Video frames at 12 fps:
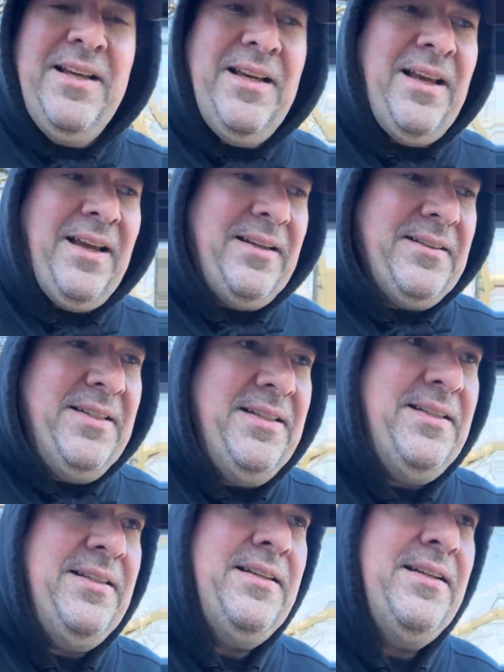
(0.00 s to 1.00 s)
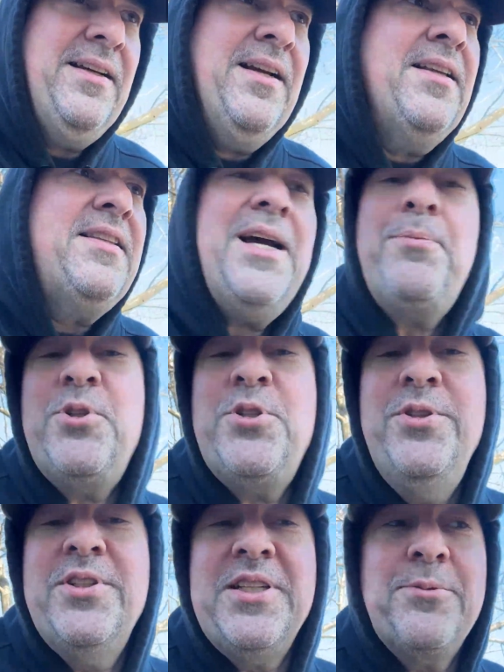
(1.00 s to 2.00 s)
And the
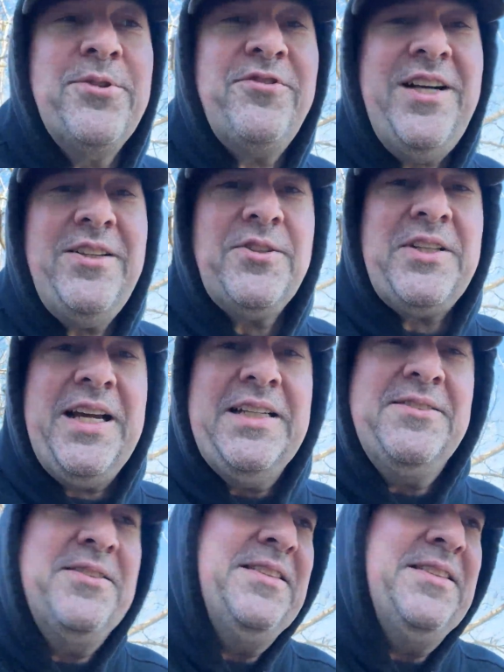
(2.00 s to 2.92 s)
opportunity will follow that.